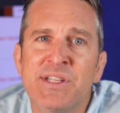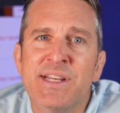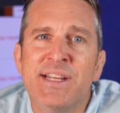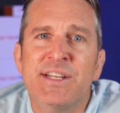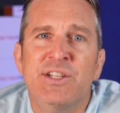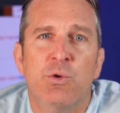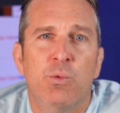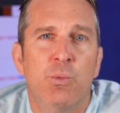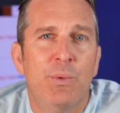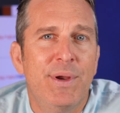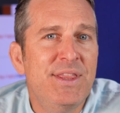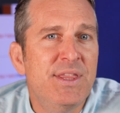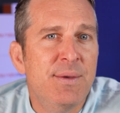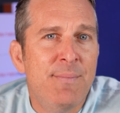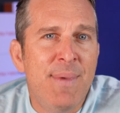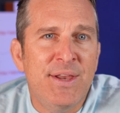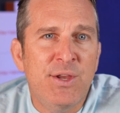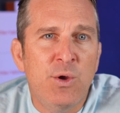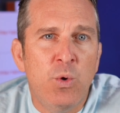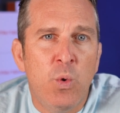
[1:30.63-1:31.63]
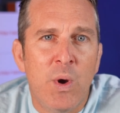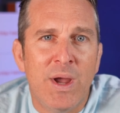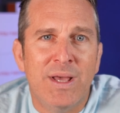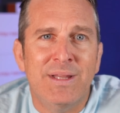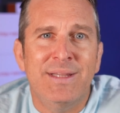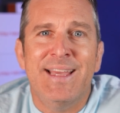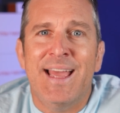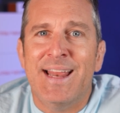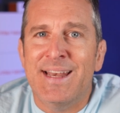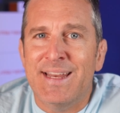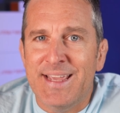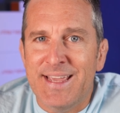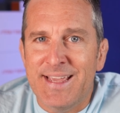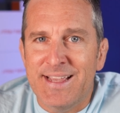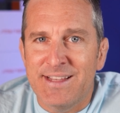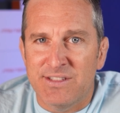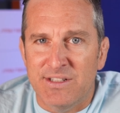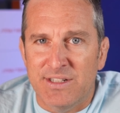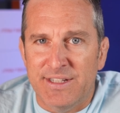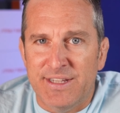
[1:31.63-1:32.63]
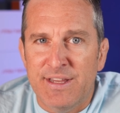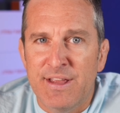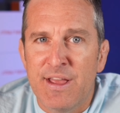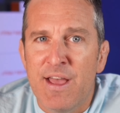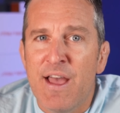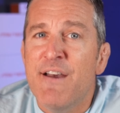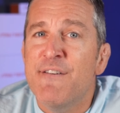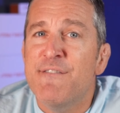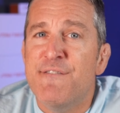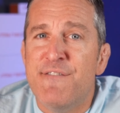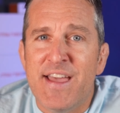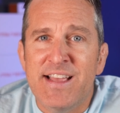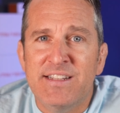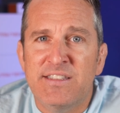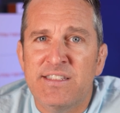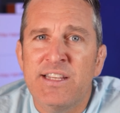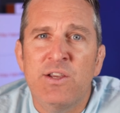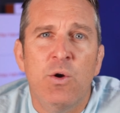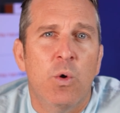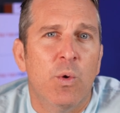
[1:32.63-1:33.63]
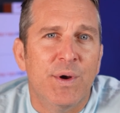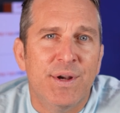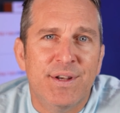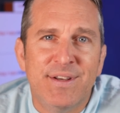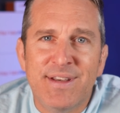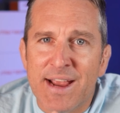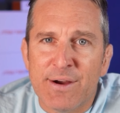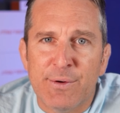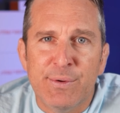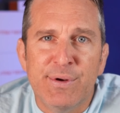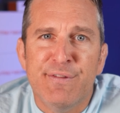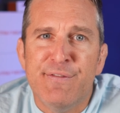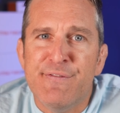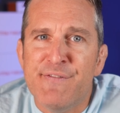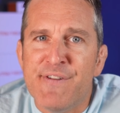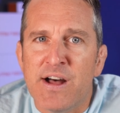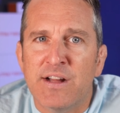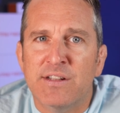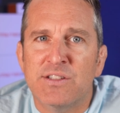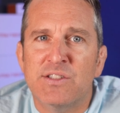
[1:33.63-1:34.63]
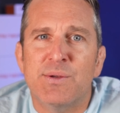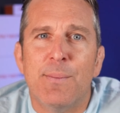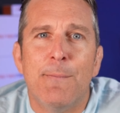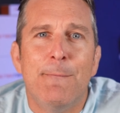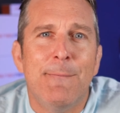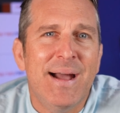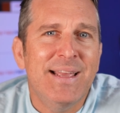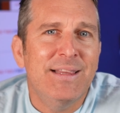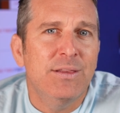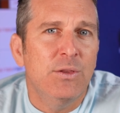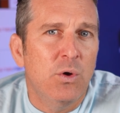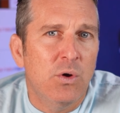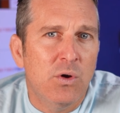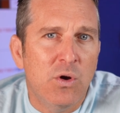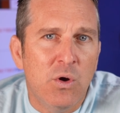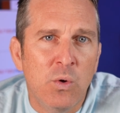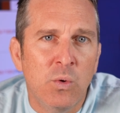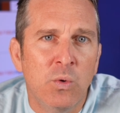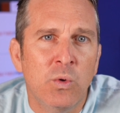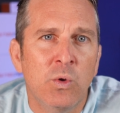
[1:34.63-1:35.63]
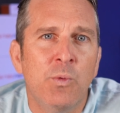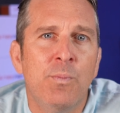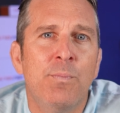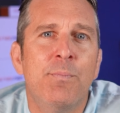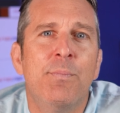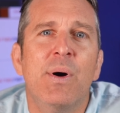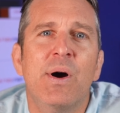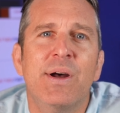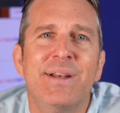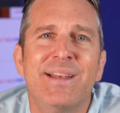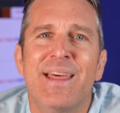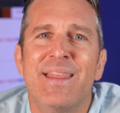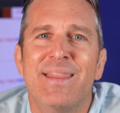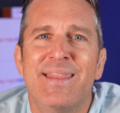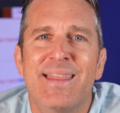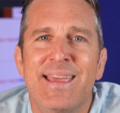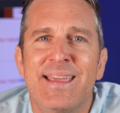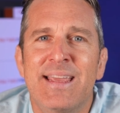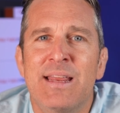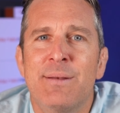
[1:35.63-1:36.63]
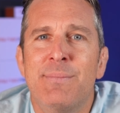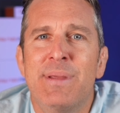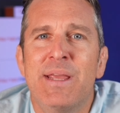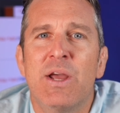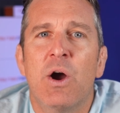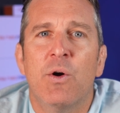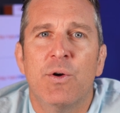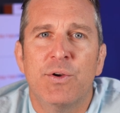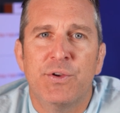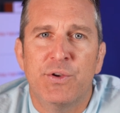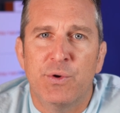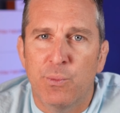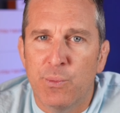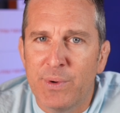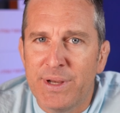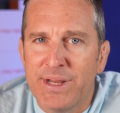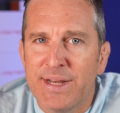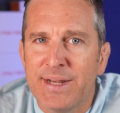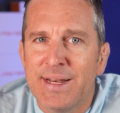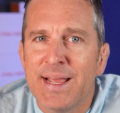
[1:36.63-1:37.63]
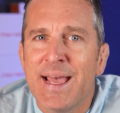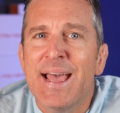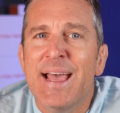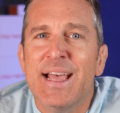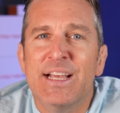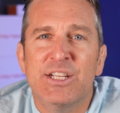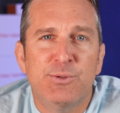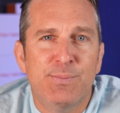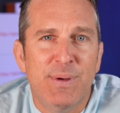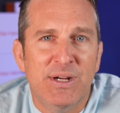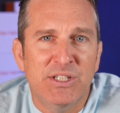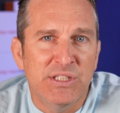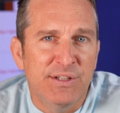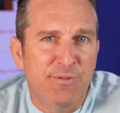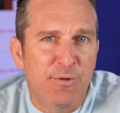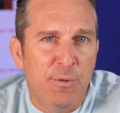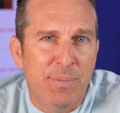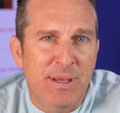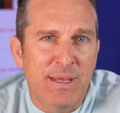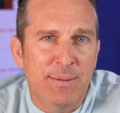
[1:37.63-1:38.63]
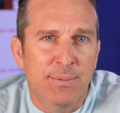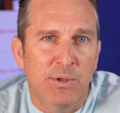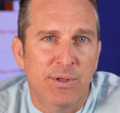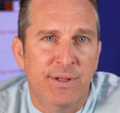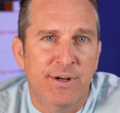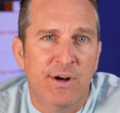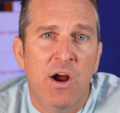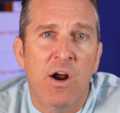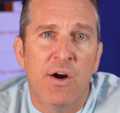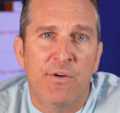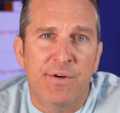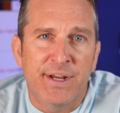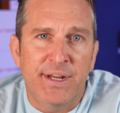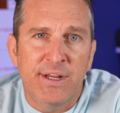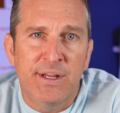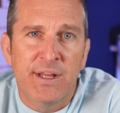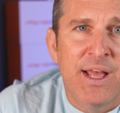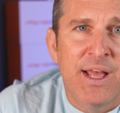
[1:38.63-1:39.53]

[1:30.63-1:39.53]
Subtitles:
need to read the menu quickly and easily. Fancy or decorative fonts might look cool, but they can be hard to read, especially for people in a hurry.